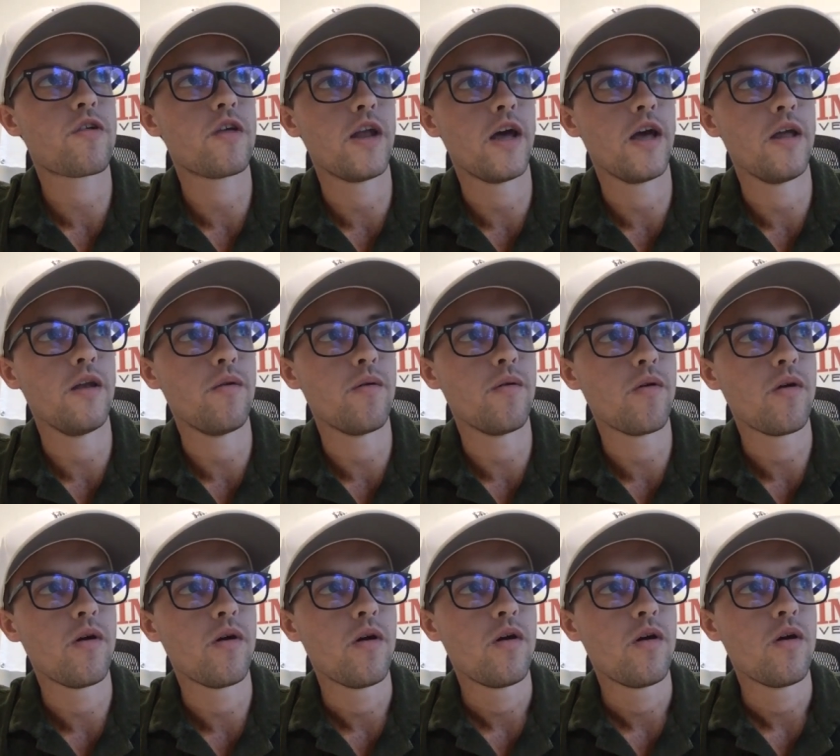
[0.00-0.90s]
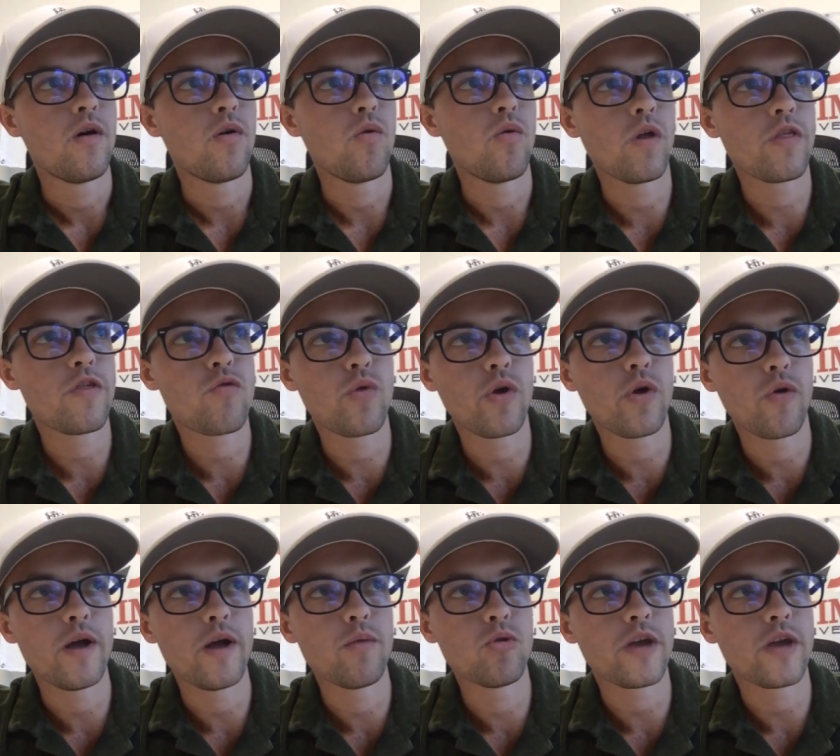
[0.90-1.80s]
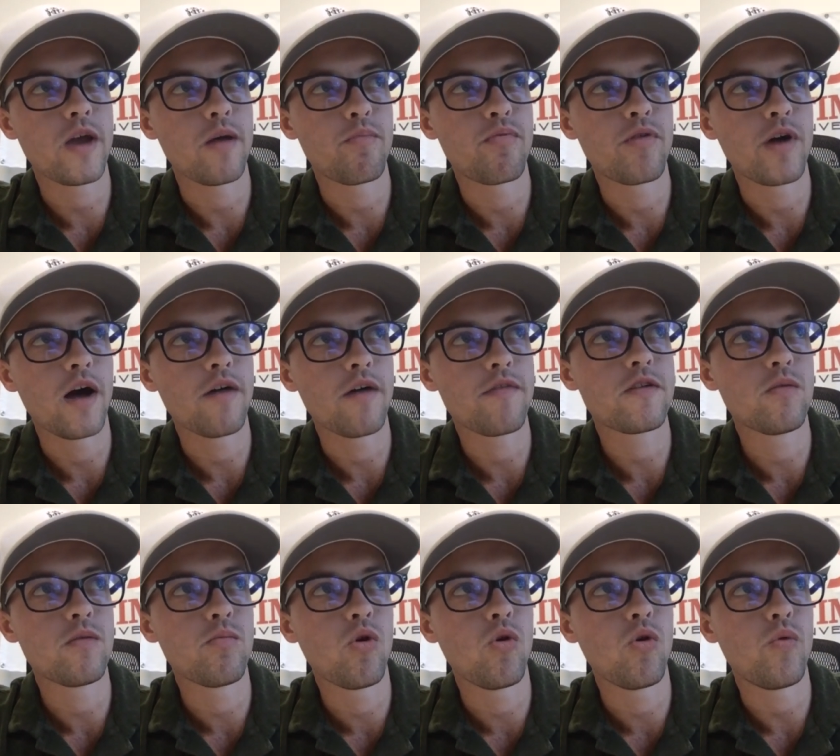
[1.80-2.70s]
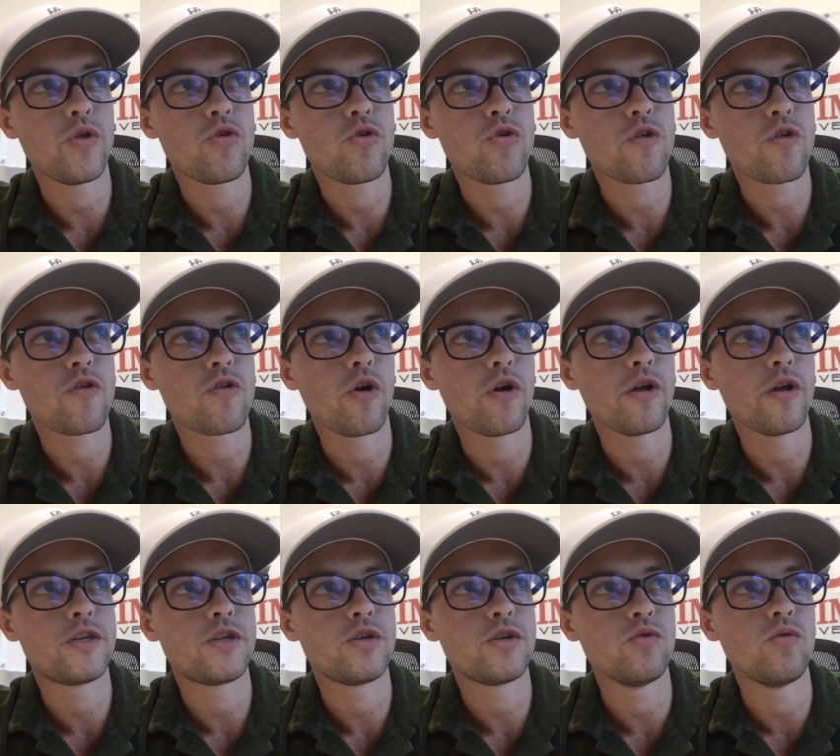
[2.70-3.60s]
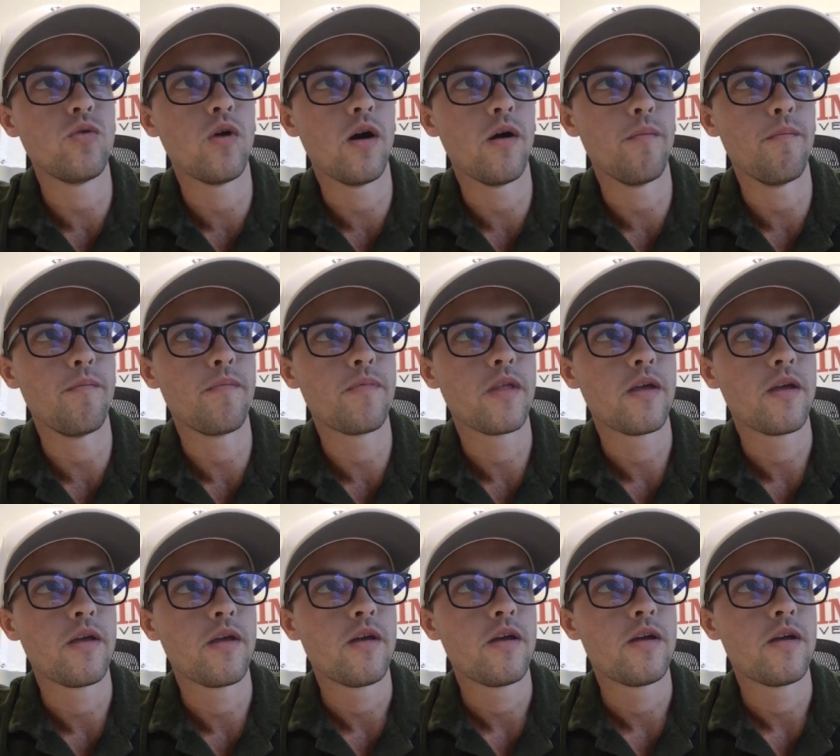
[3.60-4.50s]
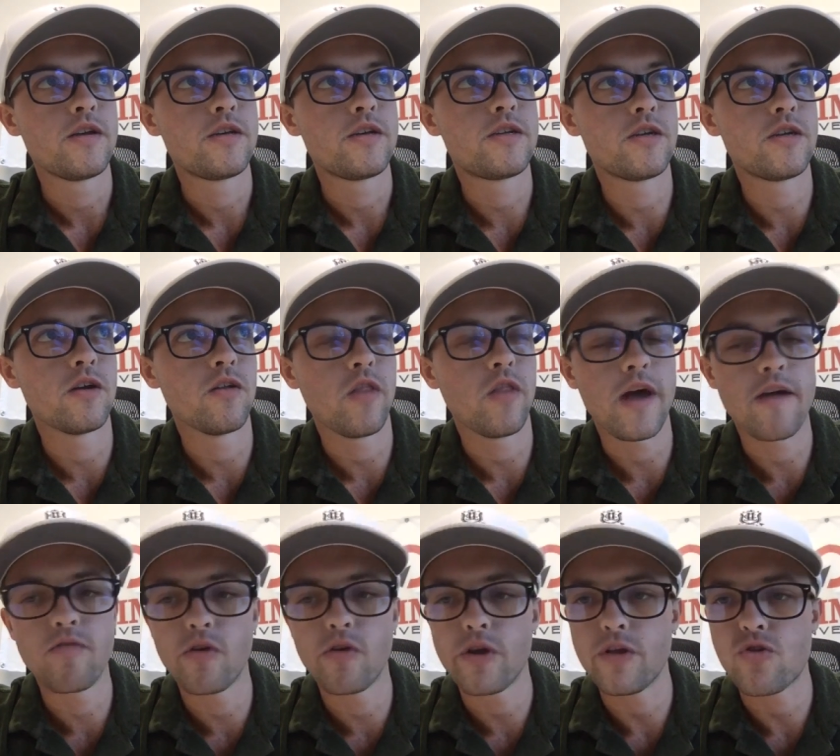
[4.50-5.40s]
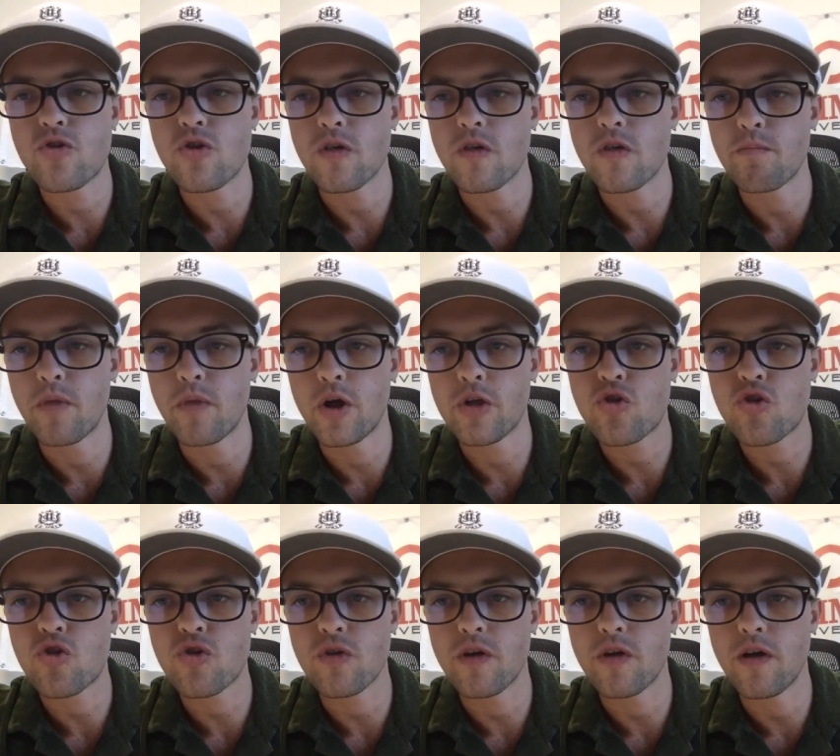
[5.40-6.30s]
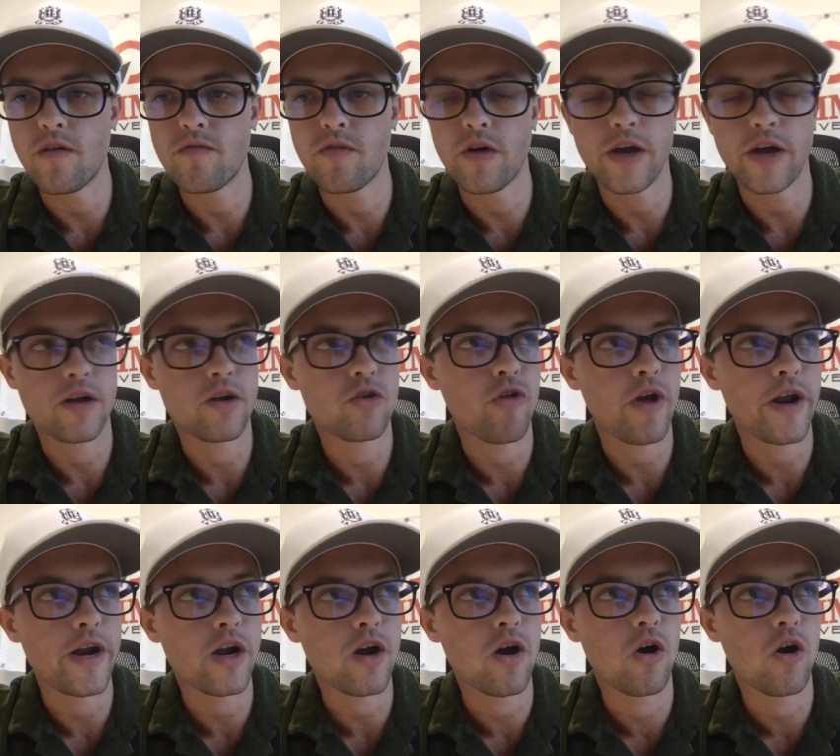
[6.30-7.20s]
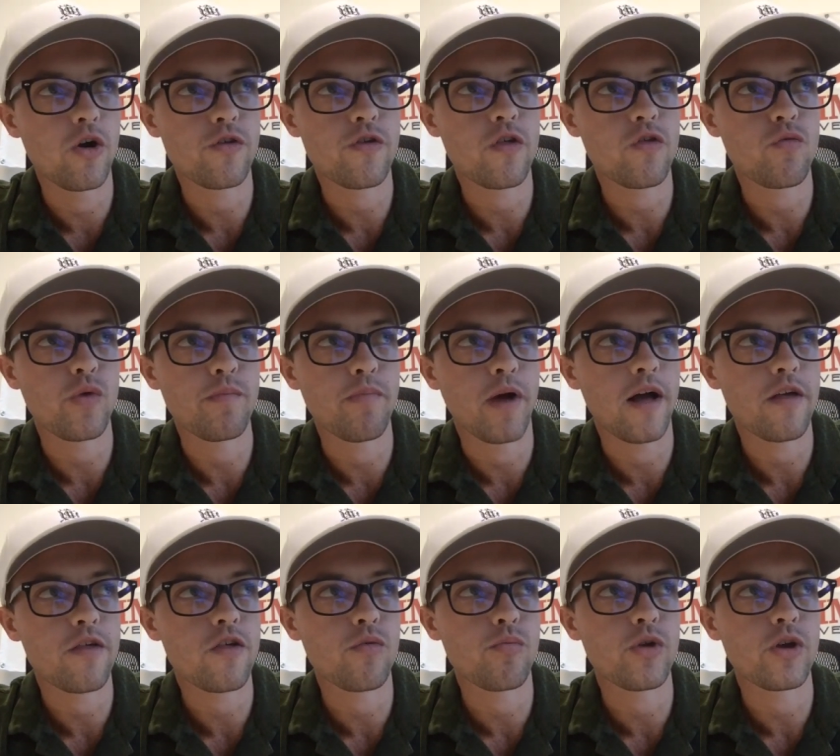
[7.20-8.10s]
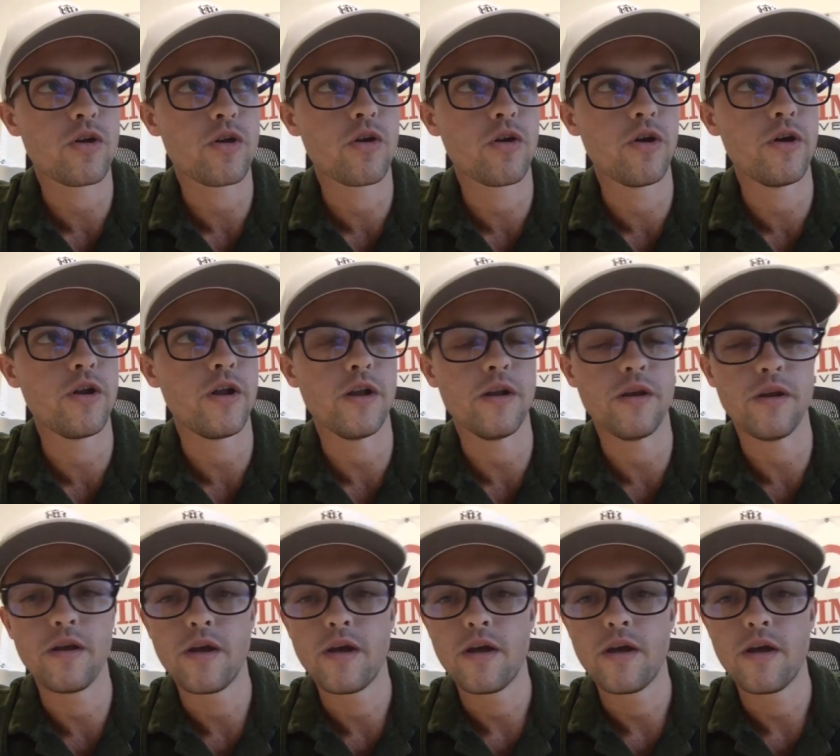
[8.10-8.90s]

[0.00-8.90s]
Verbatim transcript: And then once we were able to get profitable, we just started to um, to leverage as much of like credit cards as we possibly could, and